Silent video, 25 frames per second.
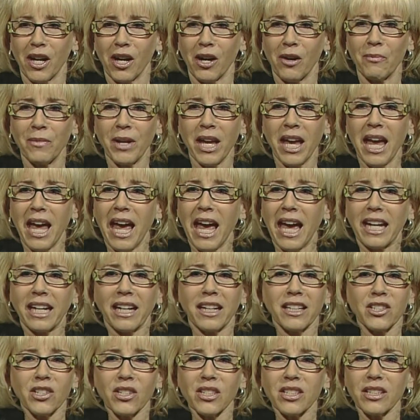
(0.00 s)
Um,
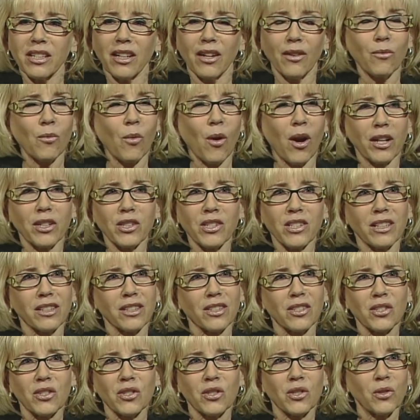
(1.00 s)
and I just love watching
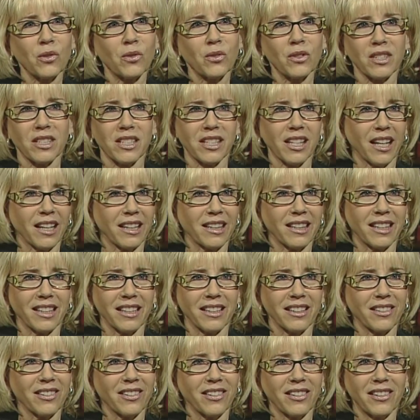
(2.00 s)
the students at
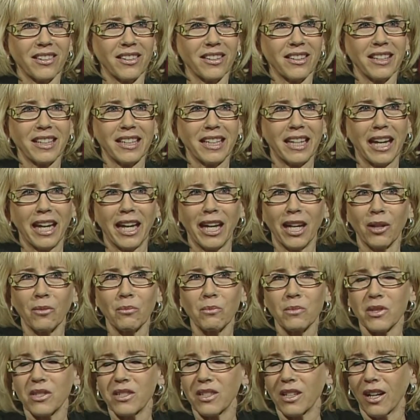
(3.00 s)
the, the
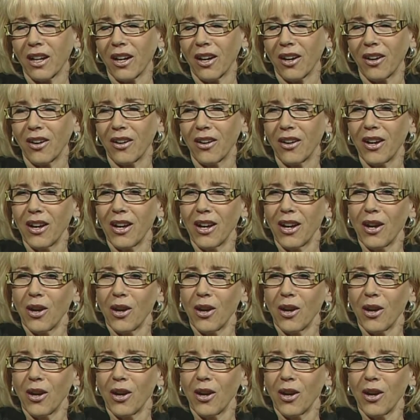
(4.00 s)
games. Uh,